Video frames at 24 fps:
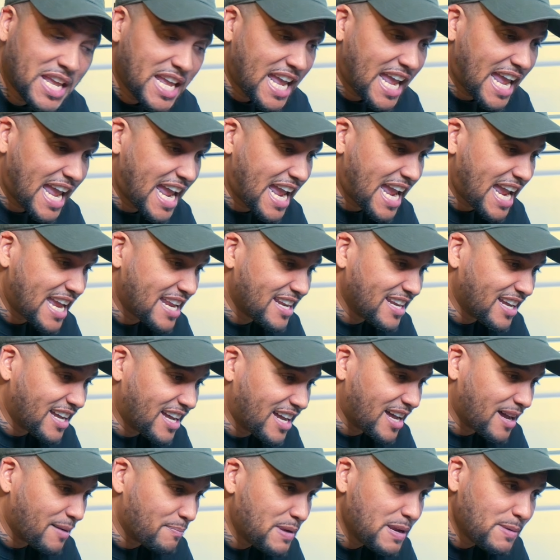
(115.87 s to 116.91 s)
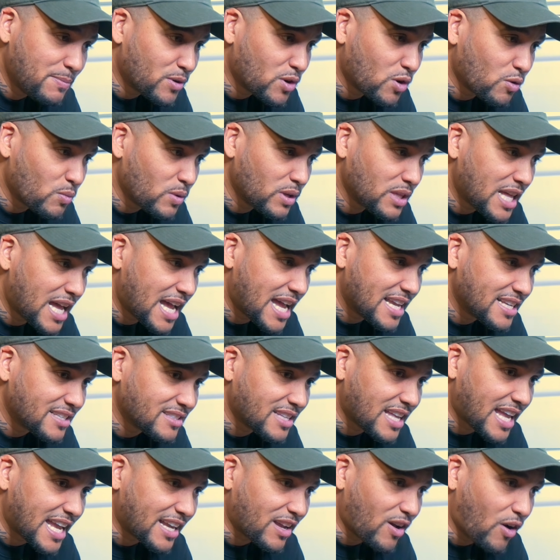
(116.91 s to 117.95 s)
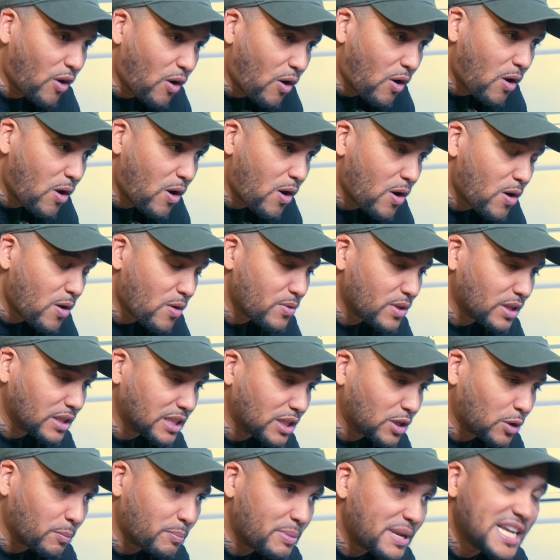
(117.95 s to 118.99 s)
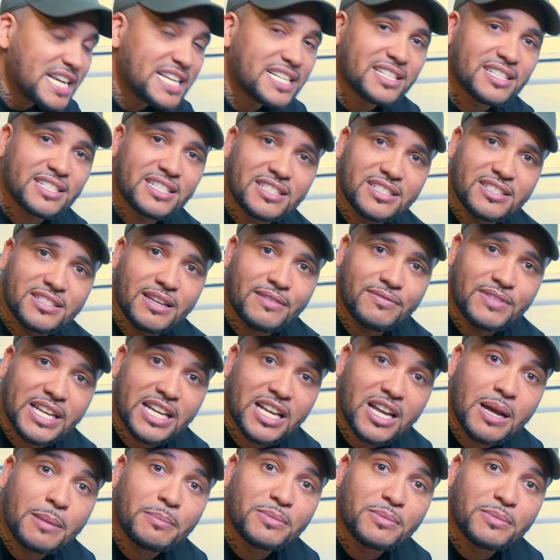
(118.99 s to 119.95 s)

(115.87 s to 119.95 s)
and people don't realize like all the little pieces and stuff that come